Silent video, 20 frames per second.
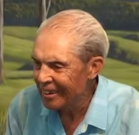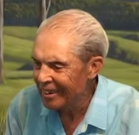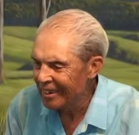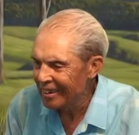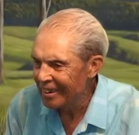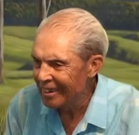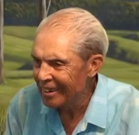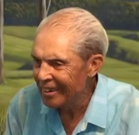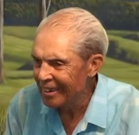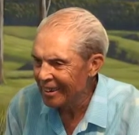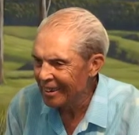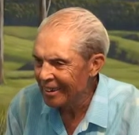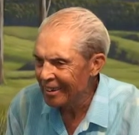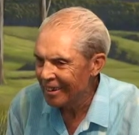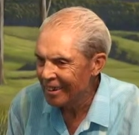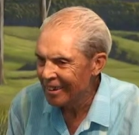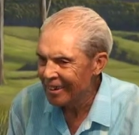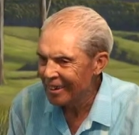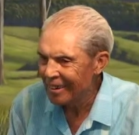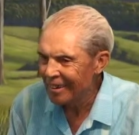
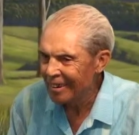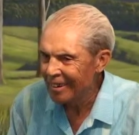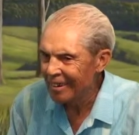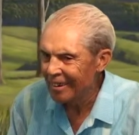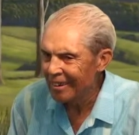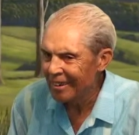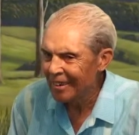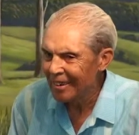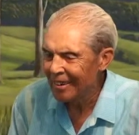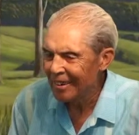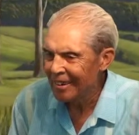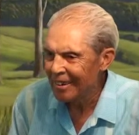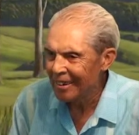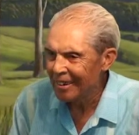Nobody speaks.